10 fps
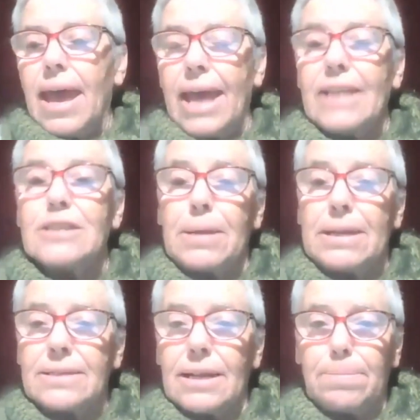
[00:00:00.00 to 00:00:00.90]
and
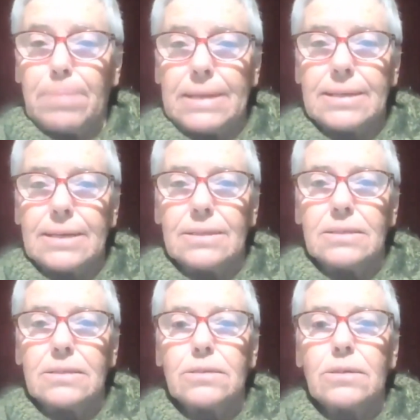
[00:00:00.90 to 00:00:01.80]
political
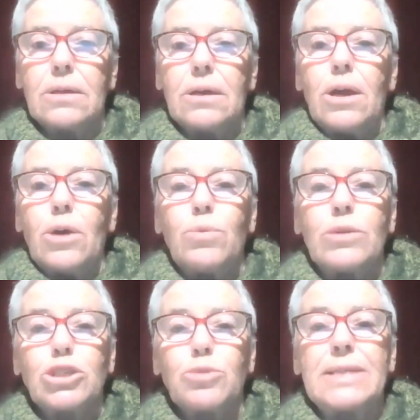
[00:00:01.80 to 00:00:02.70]
opinions,
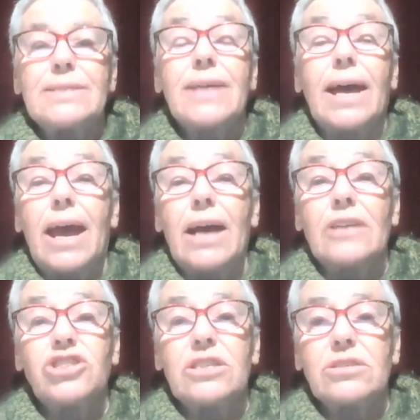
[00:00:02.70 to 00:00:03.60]
which we say
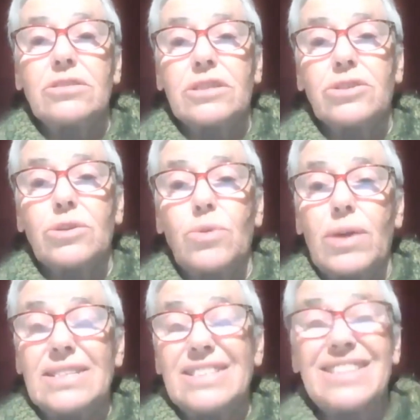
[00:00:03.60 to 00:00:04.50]
our gender critical
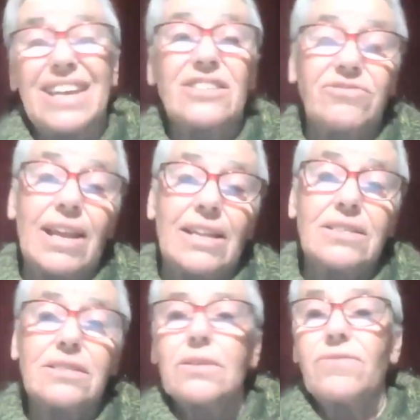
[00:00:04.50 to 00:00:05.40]
and sex
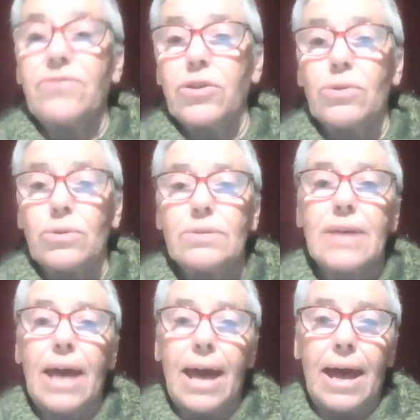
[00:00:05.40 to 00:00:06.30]
realist
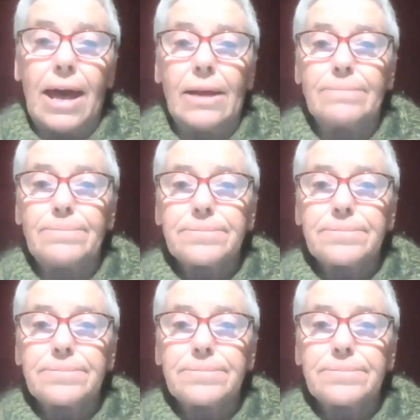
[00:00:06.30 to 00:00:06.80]
views are.